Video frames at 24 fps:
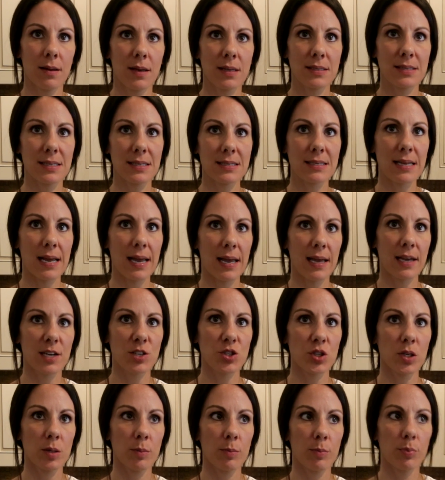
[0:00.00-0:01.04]
Because it's not
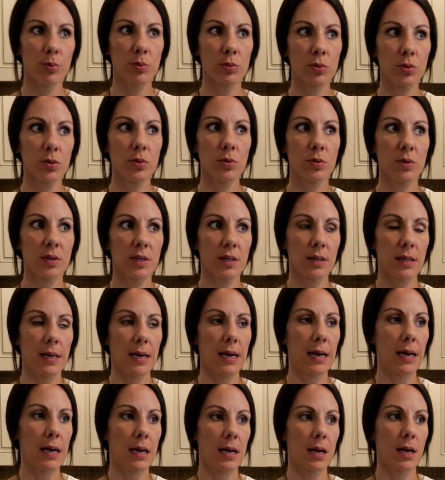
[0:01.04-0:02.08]
actually brewed in the
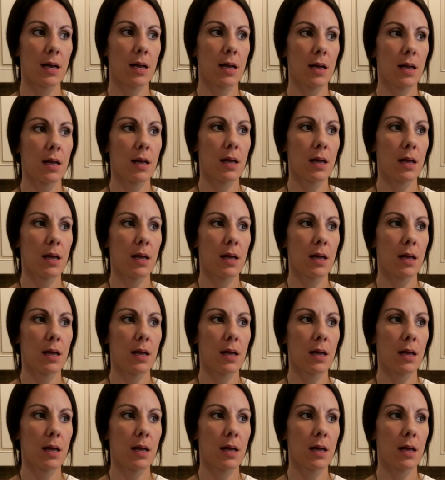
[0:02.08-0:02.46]
hot.